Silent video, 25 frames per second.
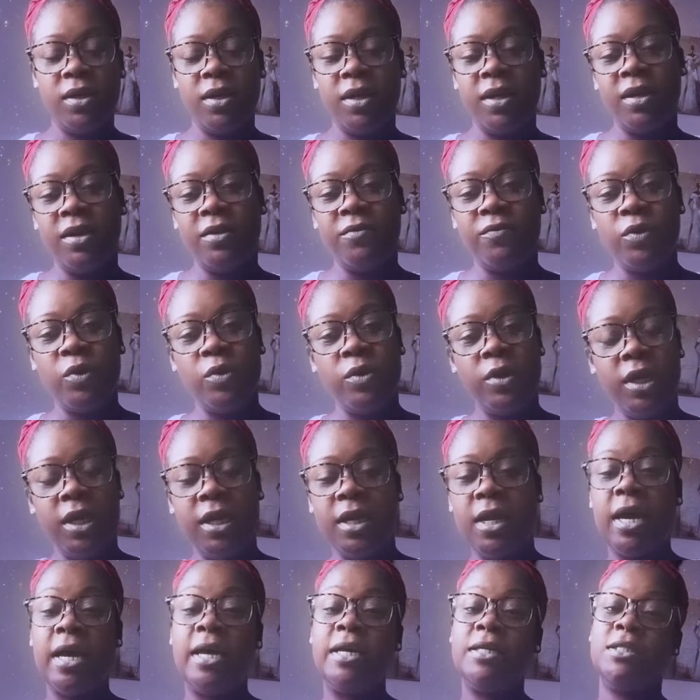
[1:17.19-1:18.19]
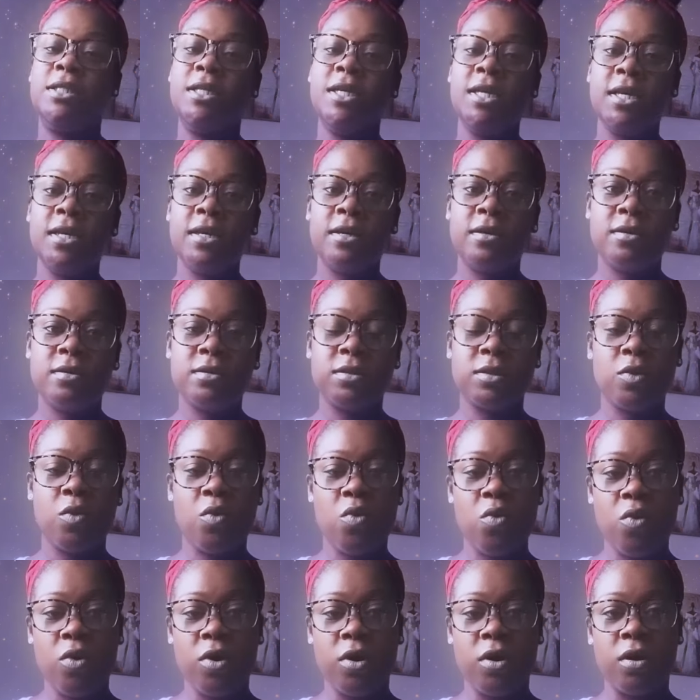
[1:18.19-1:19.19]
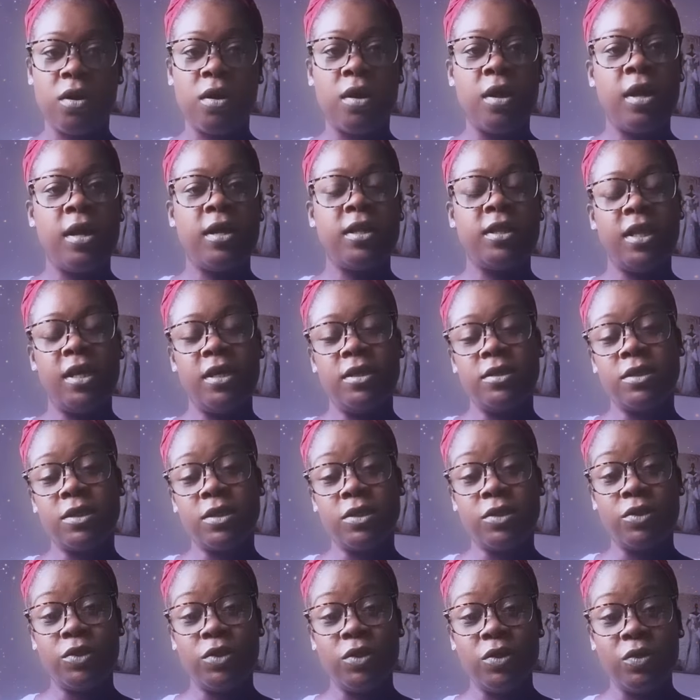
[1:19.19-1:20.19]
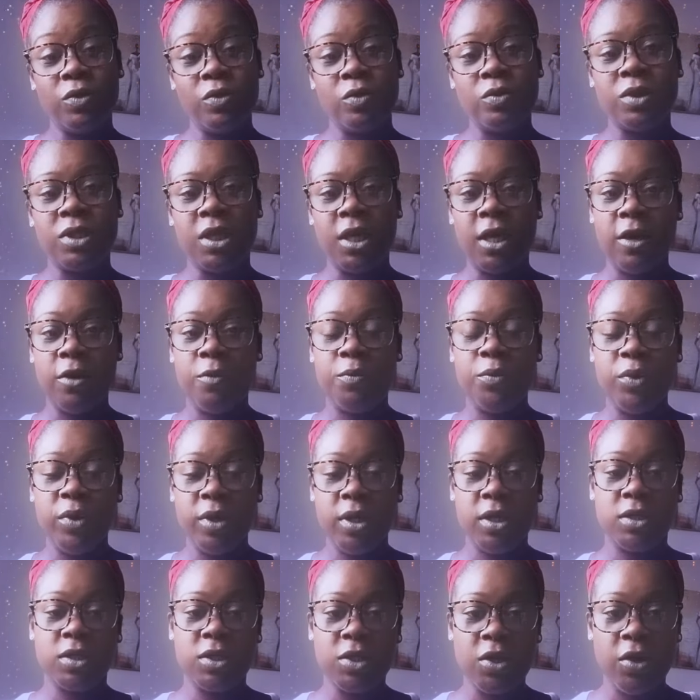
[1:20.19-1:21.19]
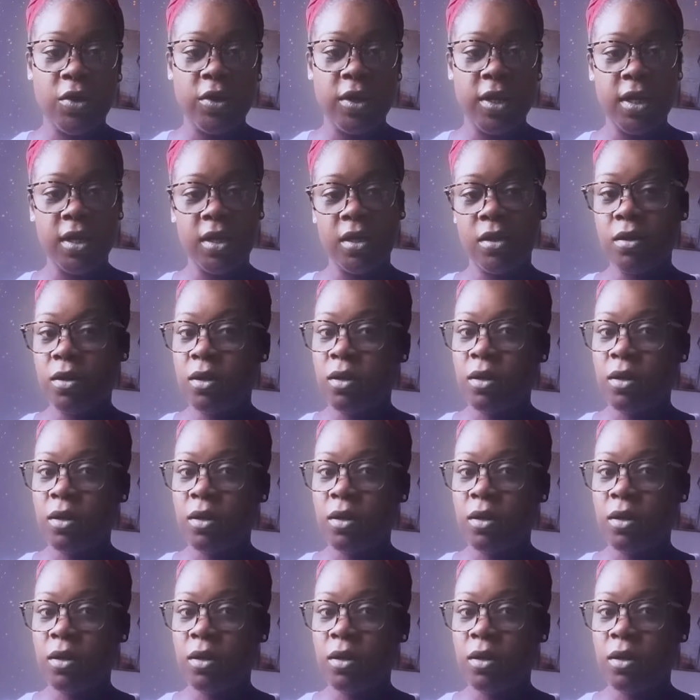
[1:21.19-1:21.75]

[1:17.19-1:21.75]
And if you need ideas or things to do to help you get started,